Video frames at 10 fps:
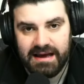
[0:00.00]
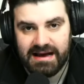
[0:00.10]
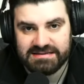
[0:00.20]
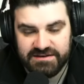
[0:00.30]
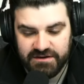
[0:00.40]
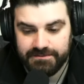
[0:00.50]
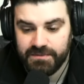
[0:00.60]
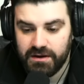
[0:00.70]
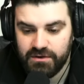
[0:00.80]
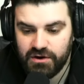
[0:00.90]
As ever,
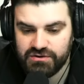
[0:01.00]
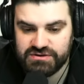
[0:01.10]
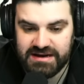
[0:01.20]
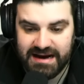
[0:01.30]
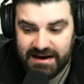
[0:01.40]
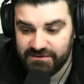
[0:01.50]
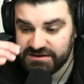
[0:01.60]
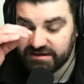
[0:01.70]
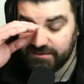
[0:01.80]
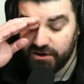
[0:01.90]
I'm your host, Harry
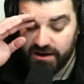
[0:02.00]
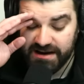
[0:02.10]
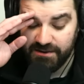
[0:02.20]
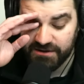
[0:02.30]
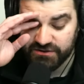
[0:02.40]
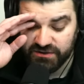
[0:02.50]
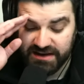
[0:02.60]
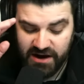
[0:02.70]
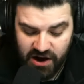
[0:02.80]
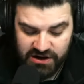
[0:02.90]
Symeou. Okay, we're
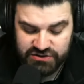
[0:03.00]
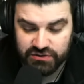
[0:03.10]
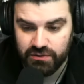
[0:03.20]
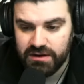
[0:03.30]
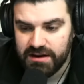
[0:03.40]
talking Arsenal